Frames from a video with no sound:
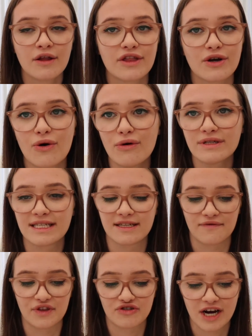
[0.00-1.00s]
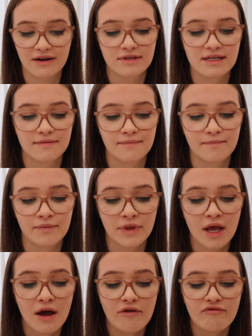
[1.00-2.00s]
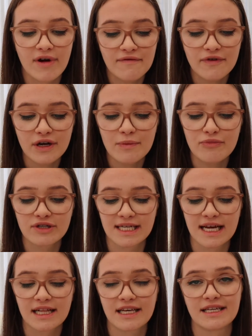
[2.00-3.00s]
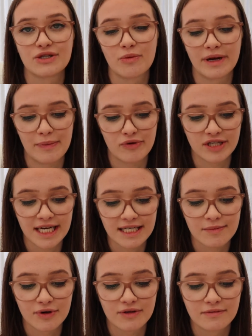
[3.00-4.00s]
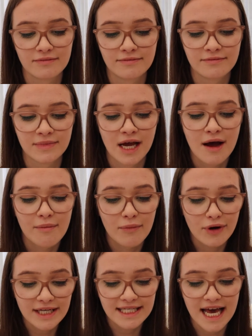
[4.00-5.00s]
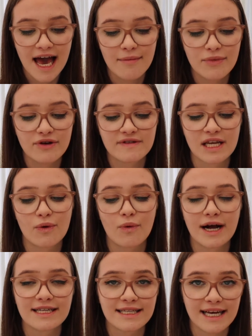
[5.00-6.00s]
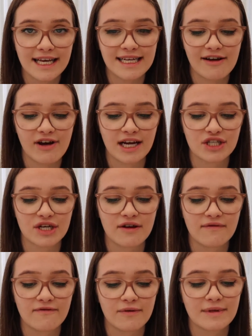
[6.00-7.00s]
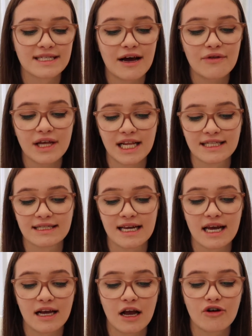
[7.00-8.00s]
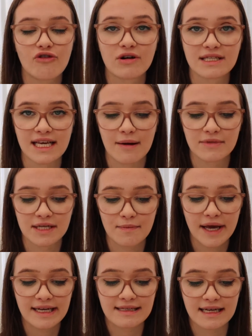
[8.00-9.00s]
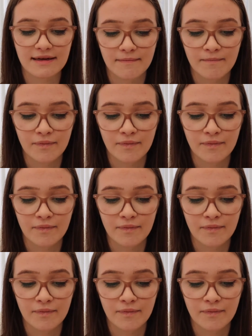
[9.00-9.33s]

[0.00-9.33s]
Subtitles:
The causes of the drought. Rainfall in Brazil is normally predictable. Moist air moves in a westerly direction from the South Atlantic across the Amazon basin.